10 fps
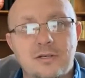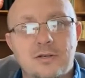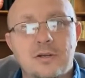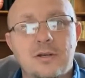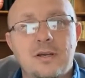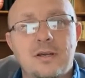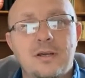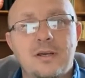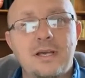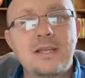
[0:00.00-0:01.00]
here.
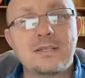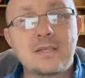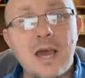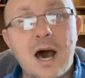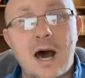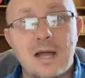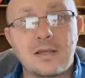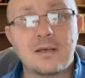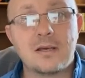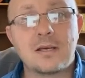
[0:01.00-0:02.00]
It is God.
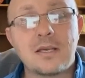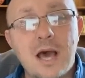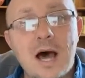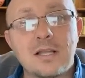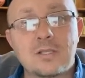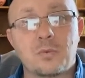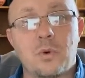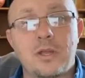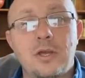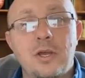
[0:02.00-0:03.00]
God is the
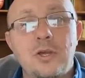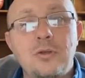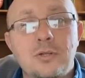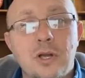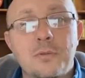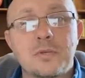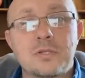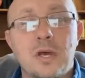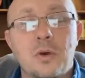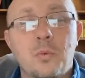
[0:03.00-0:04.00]
one who
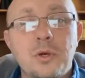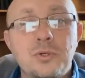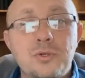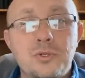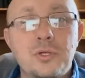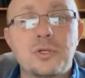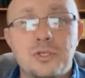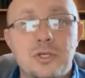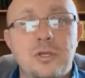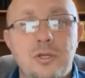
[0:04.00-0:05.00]
determines what you should
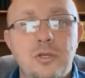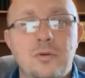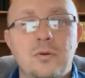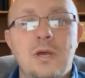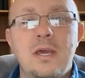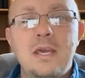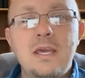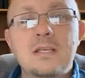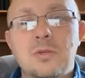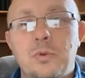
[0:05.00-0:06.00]
and shouldn't do.
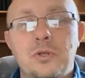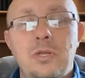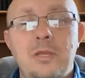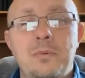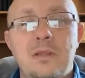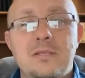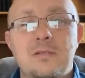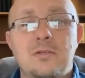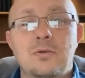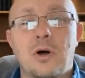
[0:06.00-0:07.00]
He is the one you need to be
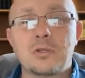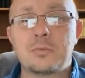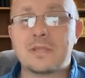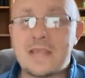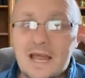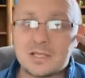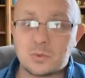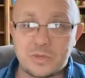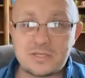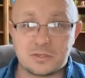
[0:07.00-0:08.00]
listened to. Ultimately, that
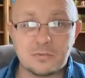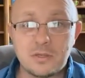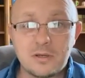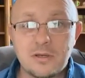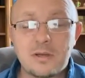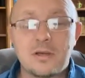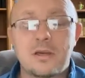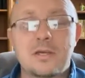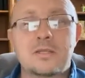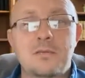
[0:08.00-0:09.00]
is wisdom,
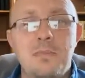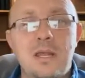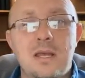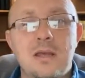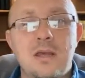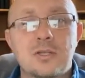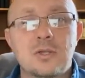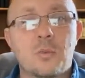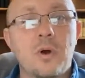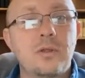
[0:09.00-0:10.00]
is submitting
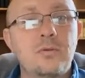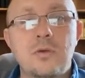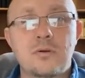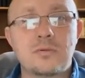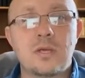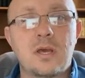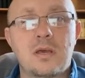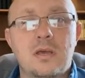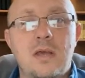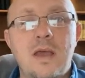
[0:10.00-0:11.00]
to the one who knows
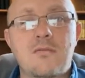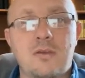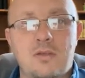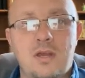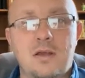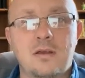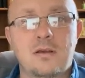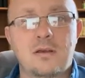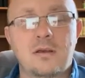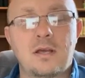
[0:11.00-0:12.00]
everything
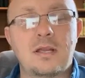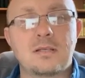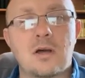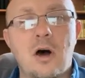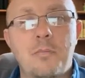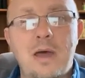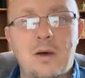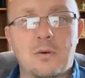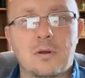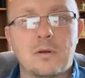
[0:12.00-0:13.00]
and has all
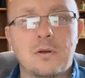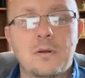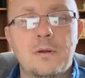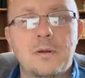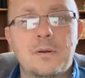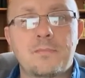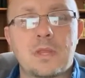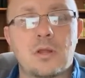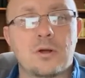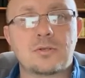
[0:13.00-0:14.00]
power
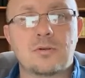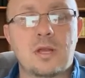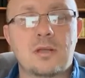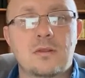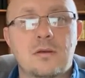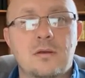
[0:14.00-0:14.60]
and all strength.